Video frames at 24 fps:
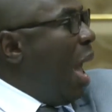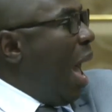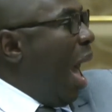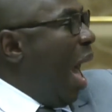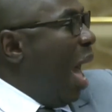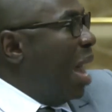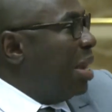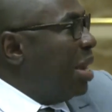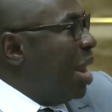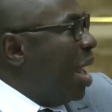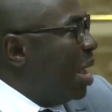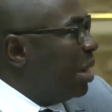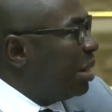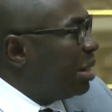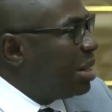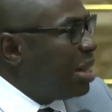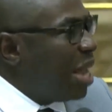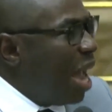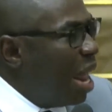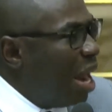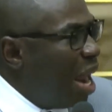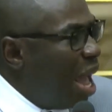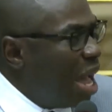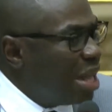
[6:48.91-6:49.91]
and they
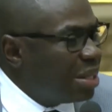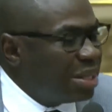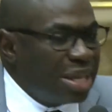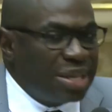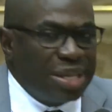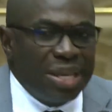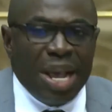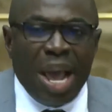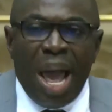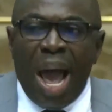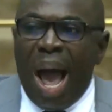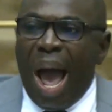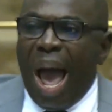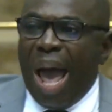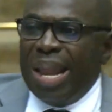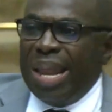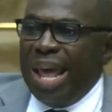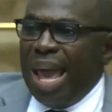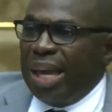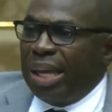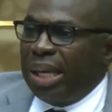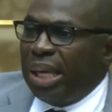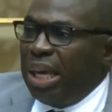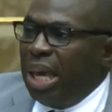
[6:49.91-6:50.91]
tell us and
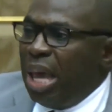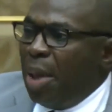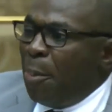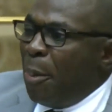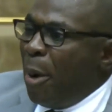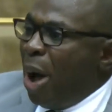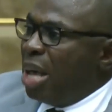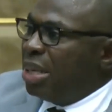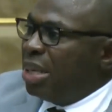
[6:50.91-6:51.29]
they keep